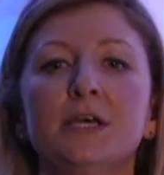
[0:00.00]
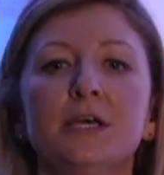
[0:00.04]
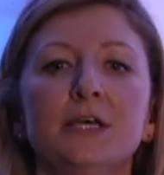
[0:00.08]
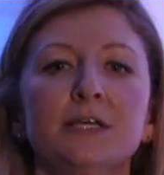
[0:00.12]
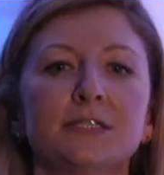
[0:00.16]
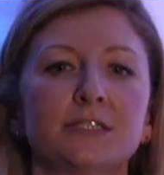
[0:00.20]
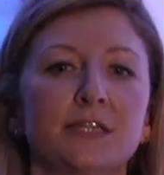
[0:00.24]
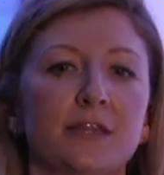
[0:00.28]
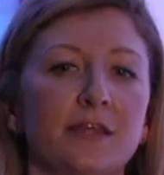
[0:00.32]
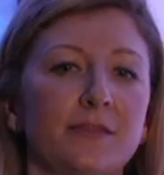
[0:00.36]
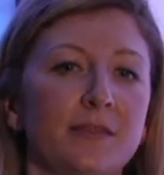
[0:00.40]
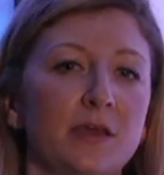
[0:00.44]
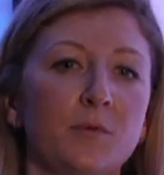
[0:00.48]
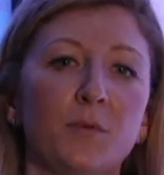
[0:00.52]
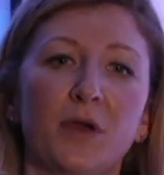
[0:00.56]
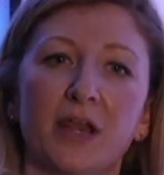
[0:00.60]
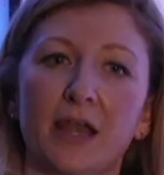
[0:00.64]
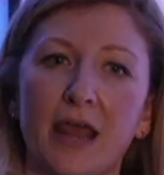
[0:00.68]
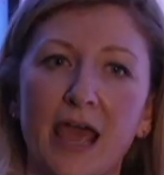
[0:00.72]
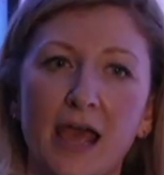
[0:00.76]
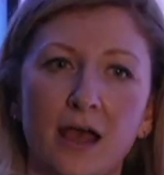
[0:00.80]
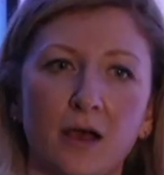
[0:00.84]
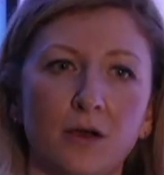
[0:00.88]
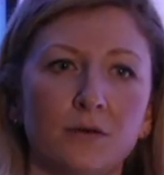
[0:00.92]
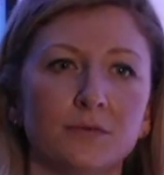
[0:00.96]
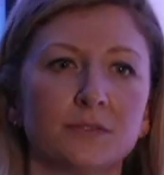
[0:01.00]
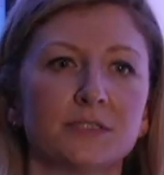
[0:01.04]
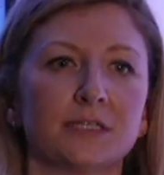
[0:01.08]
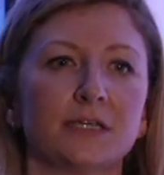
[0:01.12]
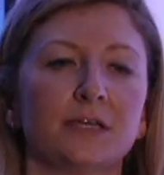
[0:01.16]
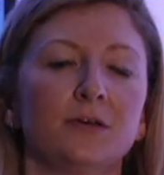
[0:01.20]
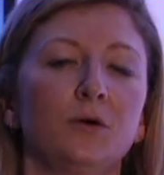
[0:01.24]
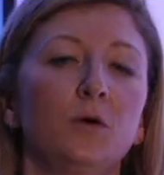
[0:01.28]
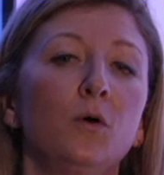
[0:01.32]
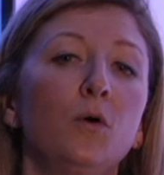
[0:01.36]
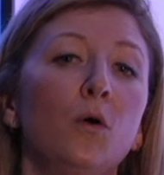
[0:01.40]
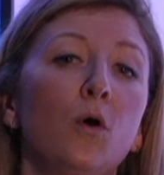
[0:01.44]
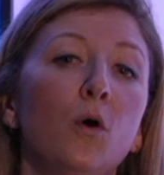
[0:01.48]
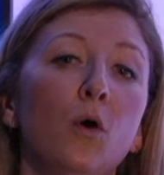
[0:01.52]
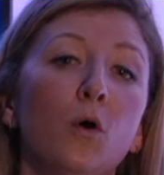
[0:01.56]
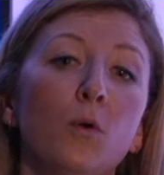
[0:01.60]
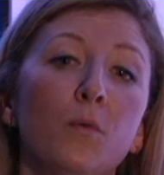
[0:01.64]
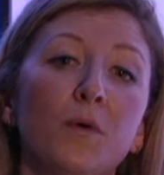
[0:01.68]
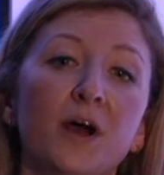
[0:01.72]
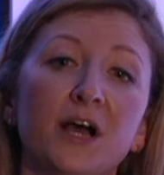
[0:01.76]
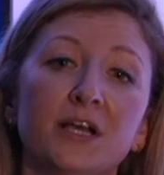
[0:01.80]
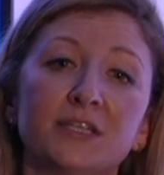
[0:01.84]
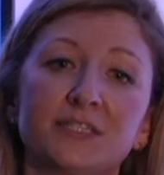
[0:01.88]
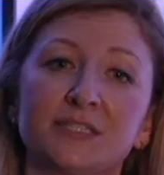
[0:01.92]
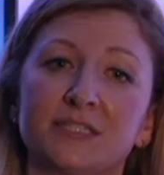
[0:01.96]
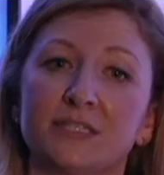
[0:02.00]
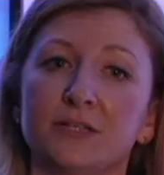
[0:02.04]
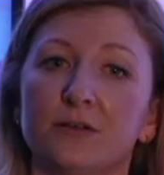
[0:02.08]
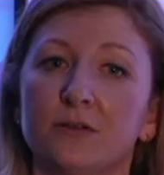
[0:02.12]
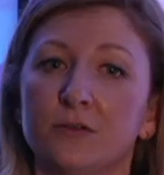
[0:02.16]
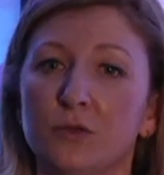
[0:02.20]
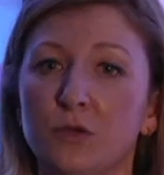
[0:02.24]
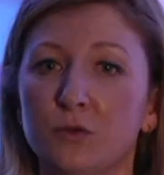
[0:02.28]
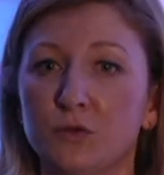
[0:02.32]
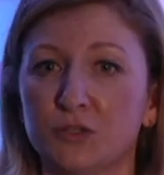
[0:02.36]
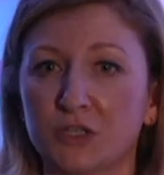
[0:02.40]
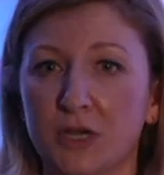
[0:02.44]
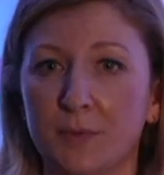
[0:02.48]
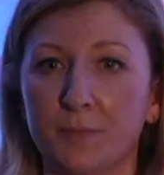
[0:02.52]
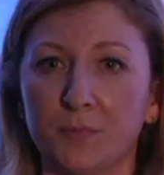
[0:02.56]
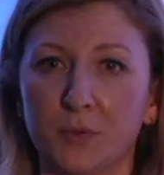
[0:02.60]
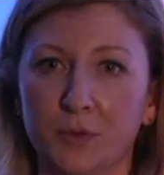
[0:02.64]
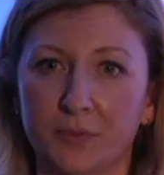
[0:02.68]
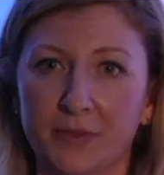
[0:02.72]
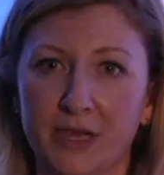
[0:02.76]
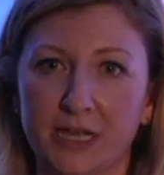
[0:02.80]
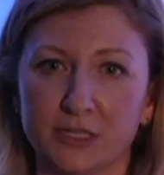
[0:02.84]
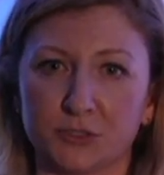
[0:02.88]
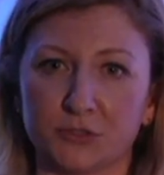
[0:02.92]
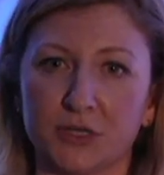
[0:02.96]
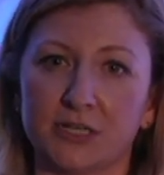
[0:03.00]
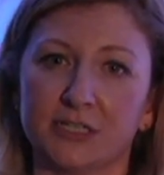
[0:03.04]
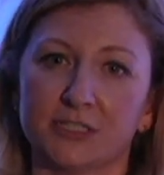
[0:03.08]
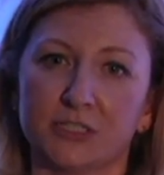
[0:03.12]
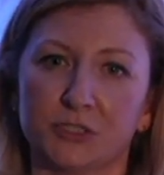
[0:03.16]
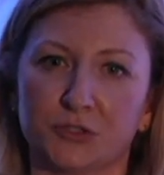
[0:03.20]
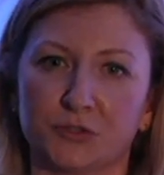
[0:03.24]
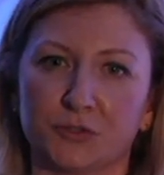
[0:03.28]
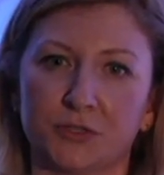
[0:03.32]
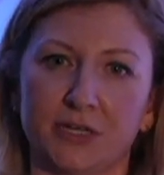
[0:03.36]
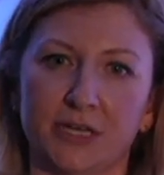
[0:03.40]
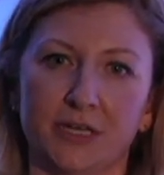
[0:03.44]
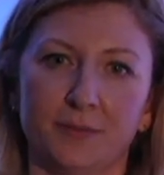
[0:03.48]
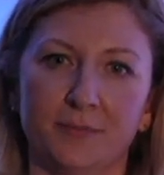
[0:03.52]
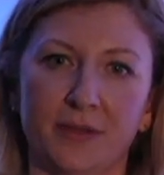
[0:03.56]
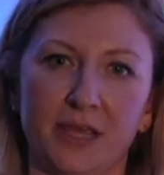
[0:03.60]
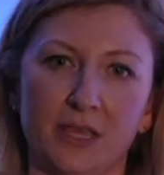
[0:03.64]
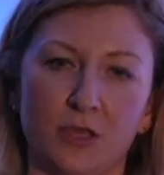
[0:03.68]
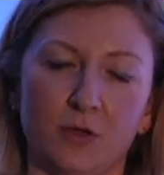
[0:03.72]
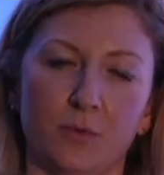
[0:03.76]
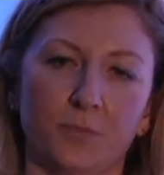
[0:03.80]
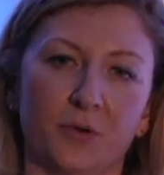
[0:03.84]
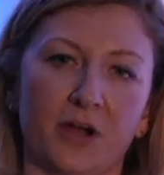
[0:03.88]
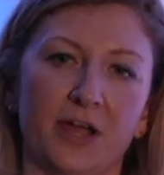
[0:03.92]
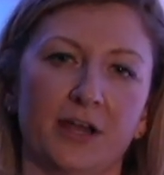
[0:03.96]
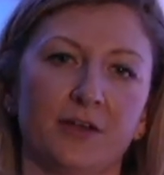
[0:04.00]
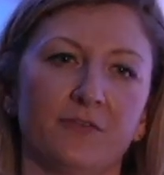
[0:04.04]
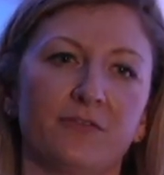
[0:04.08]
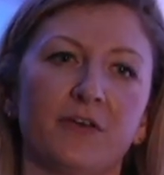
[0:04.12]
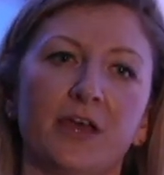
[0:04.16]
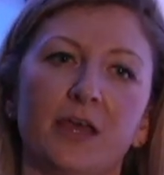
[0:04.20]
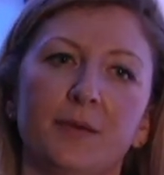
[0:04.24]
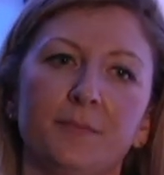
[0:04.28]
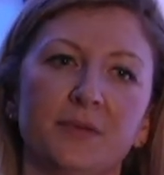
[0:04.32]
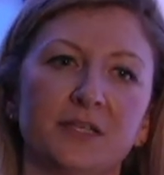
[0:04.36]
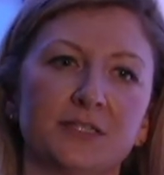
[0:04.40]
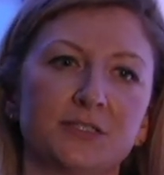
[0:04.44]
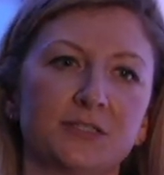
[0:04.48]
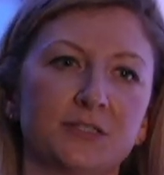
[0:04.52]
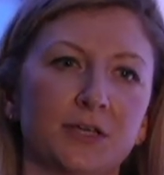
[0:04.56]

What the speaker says: So then they went out, or worse still, you jump on that trend to try and make your brand famous.